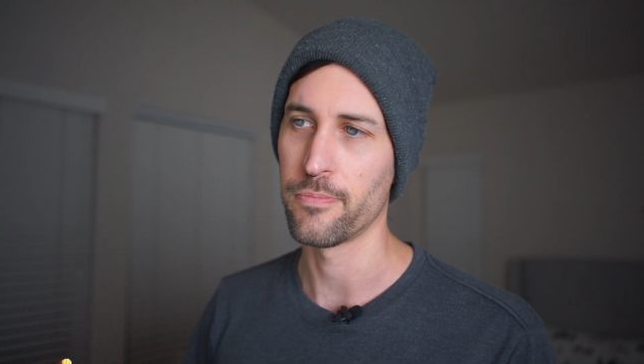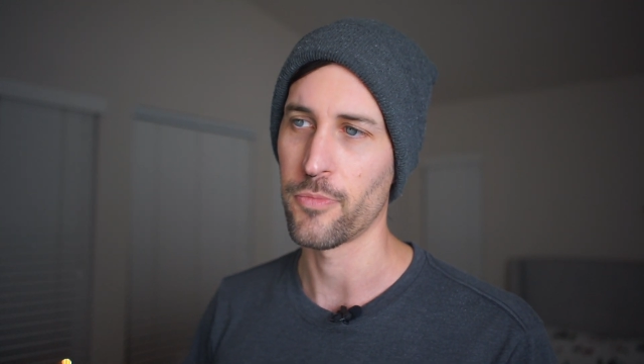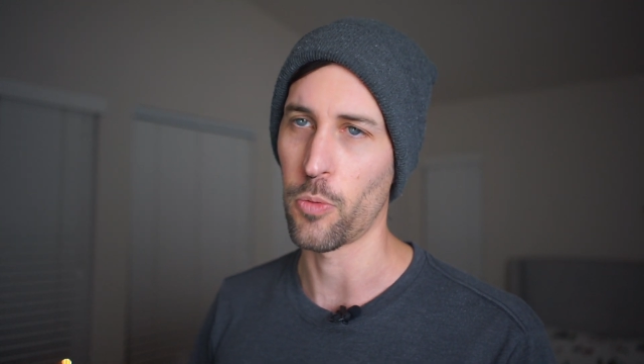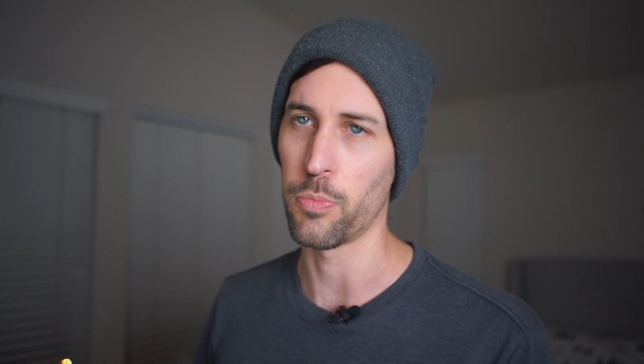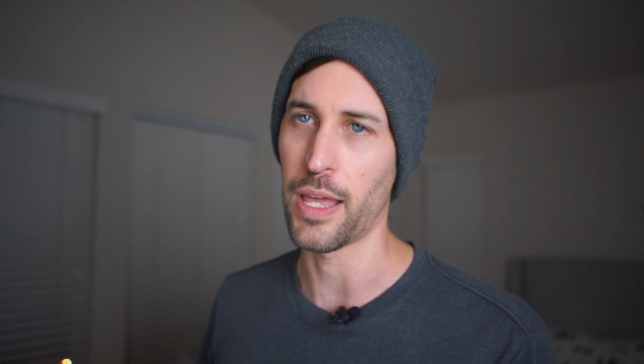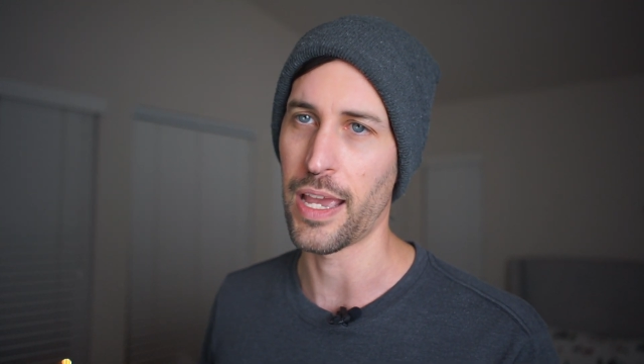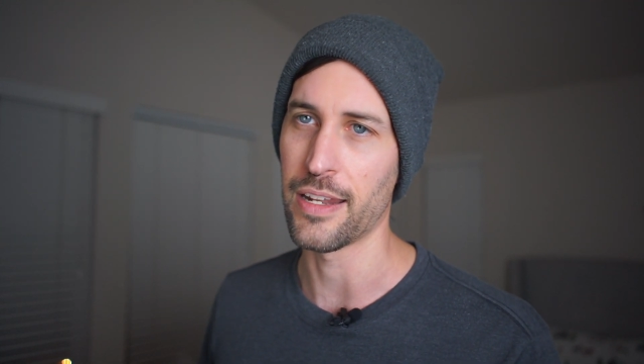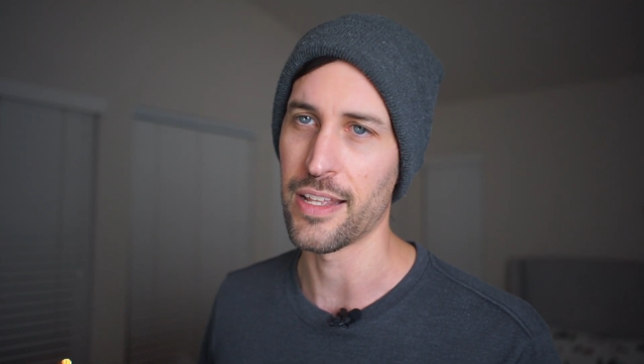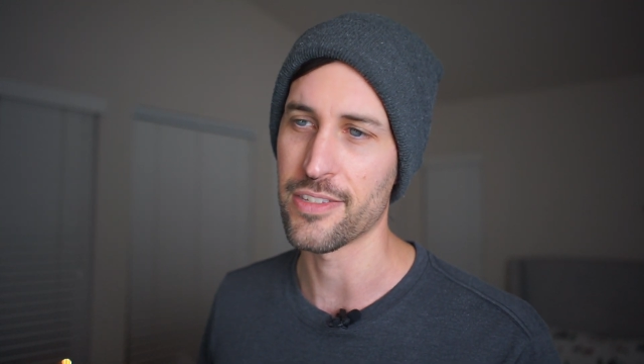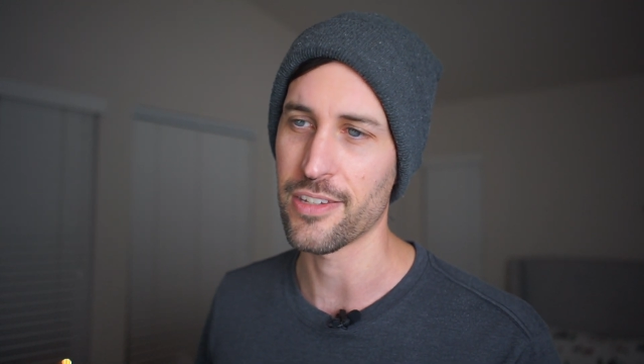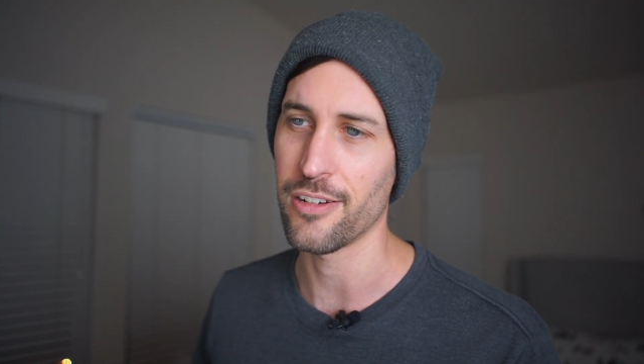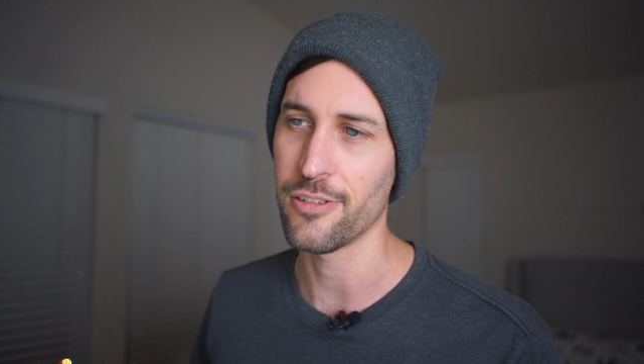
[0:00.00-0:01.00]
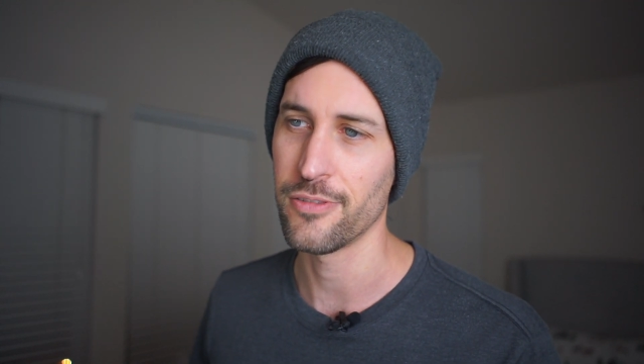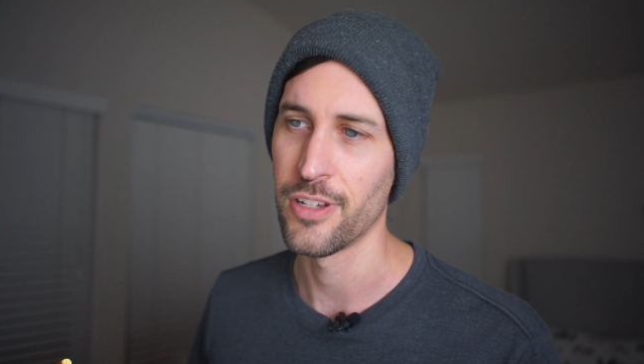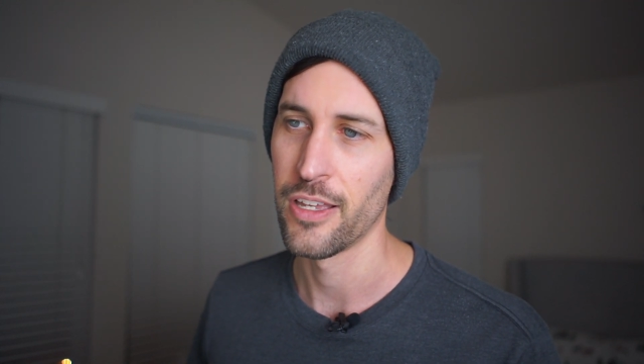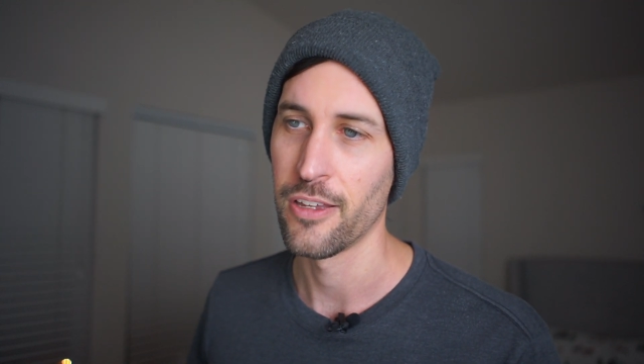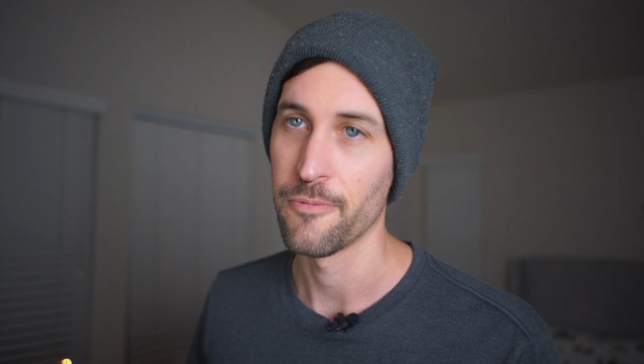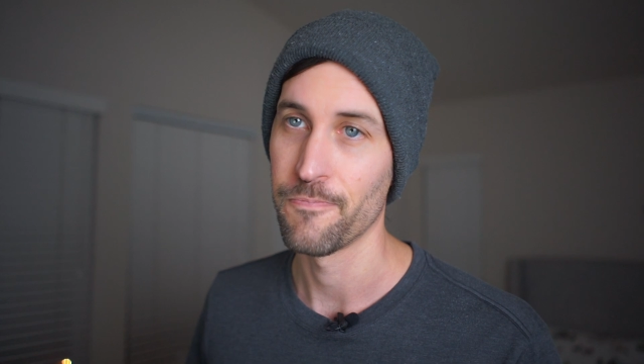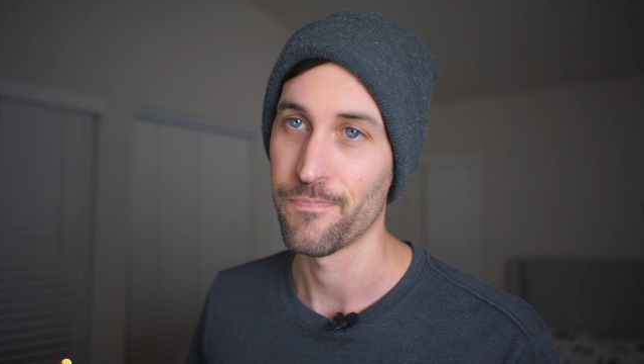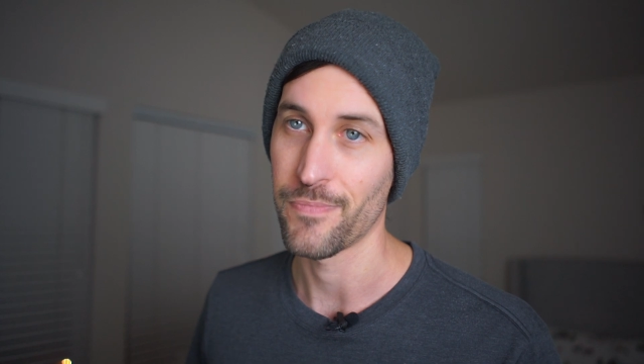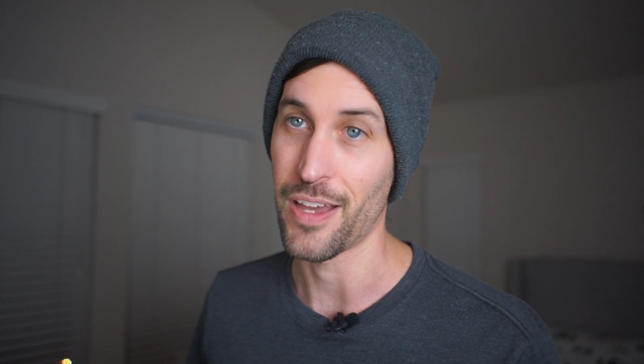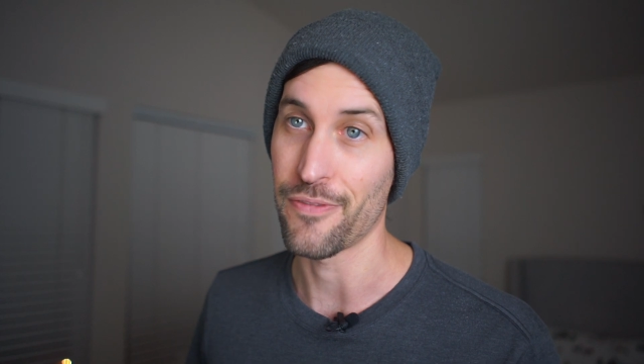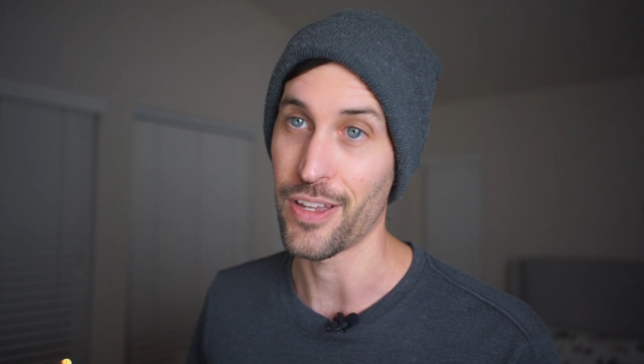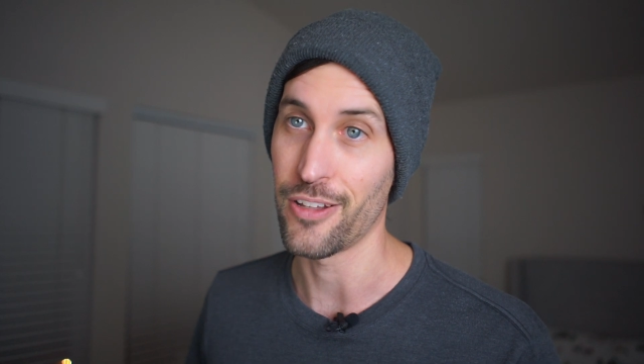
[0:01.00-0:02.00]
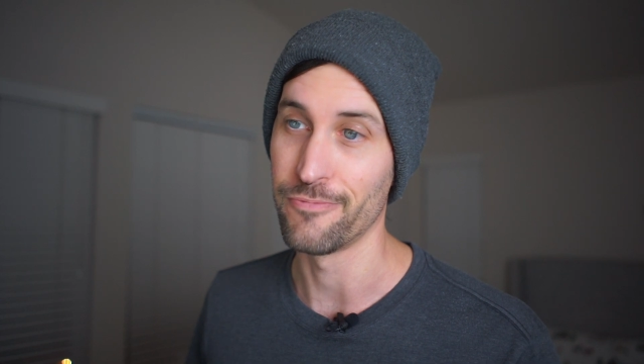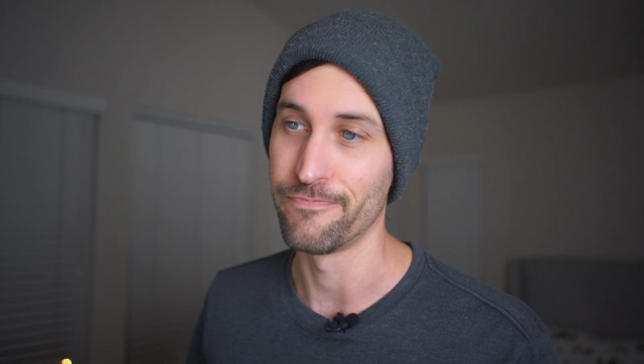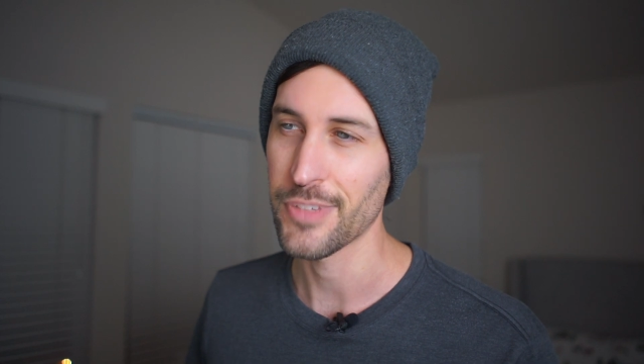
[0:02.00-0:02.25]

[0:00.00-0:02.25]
or plan, and so I failed.